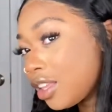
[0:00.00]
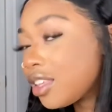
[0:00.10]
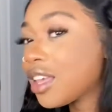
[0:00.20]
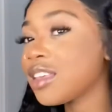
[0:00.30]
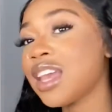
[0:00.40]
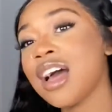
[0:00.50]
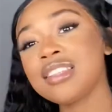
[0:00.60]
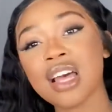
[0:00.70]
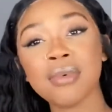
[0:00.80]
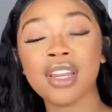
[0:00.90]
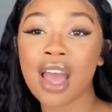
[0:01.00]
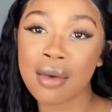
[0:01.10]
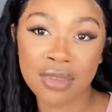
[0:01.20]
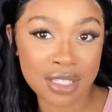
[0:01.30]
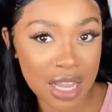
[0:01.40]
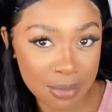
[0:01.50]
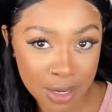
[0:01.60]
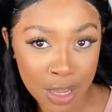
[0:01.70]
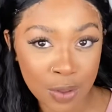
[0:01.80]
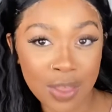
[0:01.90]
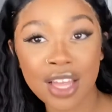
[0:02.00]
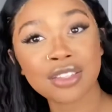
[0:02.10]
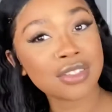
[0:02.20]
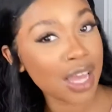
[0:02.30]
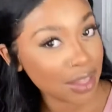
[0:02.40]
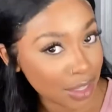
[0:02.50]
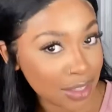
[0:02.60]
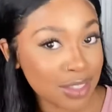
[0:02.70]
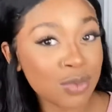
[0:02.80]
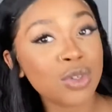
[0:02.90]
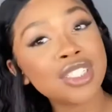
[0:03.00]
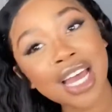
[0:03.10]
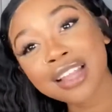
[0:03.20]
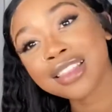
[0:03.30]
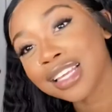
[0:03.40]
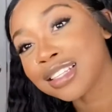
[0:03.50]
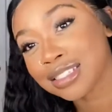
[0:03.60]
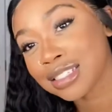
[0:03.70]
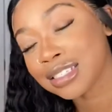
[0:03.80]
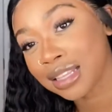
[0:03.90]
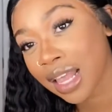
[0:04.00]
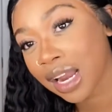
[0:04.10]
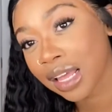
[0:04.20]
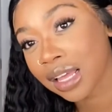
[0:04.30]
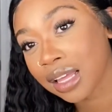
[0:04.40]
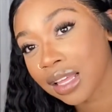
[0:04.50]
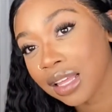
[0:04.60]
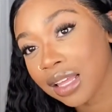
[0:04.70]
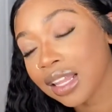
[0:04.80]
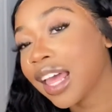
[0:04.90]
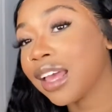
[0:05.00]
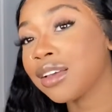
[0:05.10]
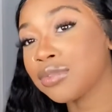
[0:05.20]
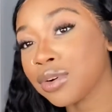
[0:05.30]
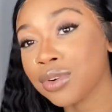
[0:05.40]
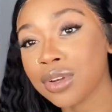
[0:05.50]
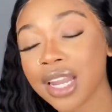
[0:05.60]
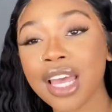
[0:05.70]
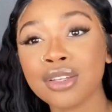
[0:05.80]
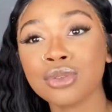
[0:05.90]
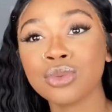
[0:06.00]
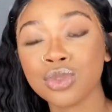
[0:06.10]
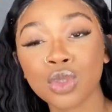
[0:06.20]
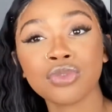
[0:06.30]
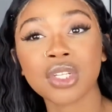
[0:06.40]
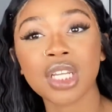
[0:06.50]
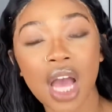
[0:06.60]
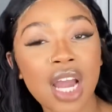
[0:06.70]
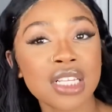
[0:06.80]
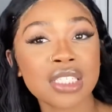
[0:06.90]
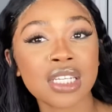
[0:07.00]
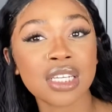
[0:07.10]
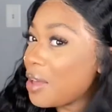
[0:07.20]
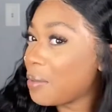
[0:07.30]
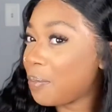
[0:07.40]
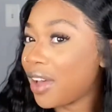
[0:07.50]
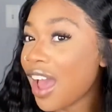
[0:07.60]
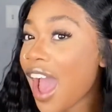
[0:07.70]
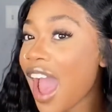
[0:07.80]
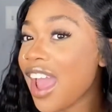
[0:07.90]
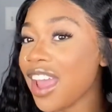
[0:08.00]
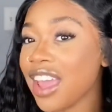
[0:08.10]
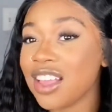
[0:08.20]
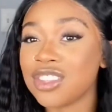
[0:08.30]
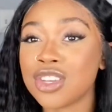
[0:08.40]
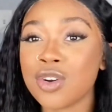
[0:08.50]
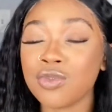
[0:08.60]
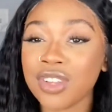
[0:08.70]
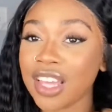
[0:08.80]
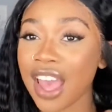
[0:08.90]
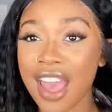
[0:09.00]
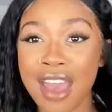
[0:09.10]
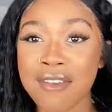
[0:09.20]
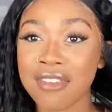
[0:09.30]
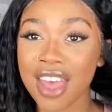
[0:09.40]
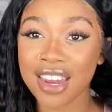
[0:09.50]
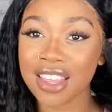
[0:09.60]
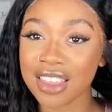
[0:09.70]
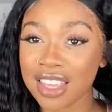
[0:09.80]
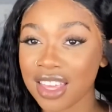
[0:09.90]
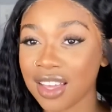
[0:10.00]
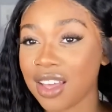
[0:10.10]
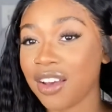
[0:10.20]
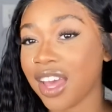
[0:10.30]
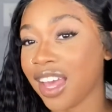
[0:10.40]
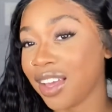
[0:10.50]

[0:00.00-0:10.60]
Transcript: y'all tell me in the comments down below that would y'all think this is synthetic? Like, for real, like, truthfully, honestly. But I don't really have anything, okay.